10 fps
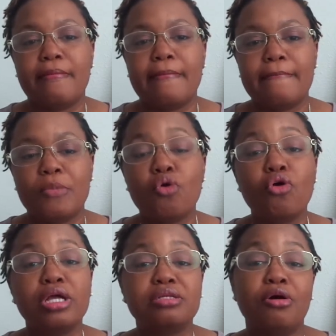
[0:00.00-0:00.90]

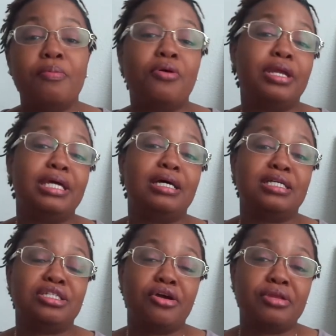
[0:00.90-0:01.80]
court-appointed
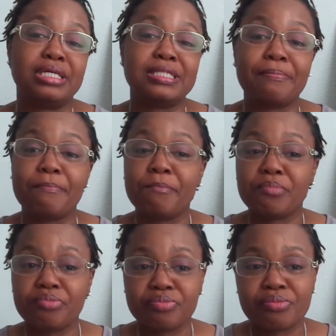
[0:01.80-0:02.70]
attorneys,
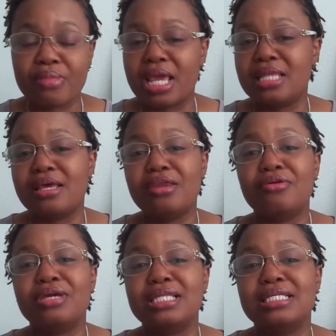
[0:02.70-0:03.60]
and they don't
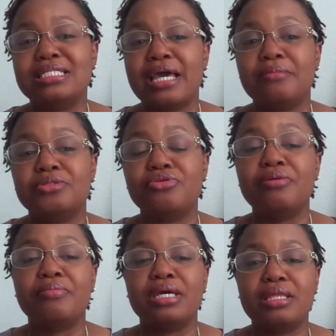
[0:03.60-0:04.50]
get the same
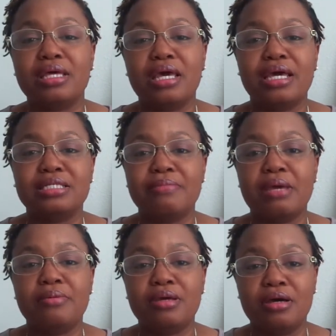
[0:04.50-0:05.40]
treatment as
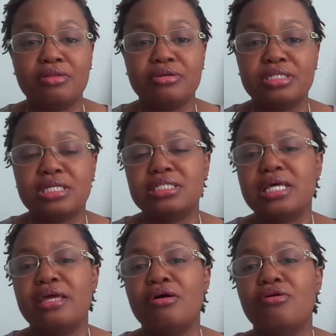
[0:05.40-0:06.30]
maybe others because
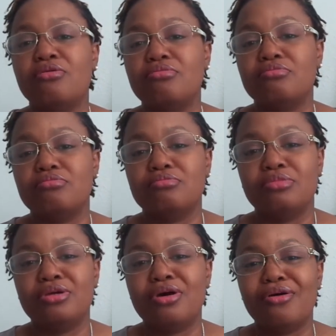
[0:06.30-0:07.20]
they don't
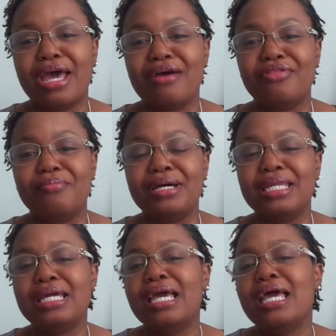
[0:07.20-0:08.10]
have the
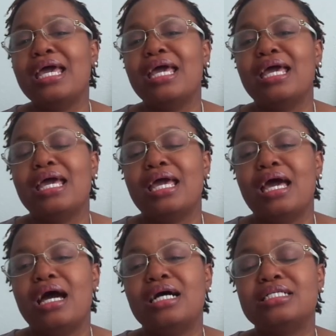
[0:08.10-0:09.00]
money.
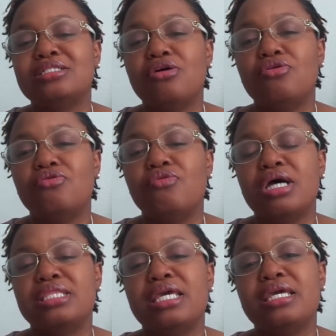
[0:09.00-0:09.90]
So I
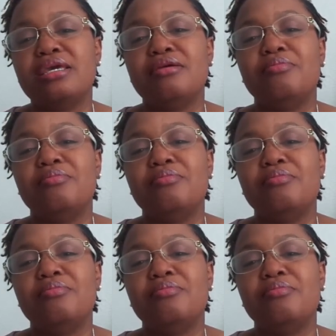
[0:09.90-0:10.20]
think he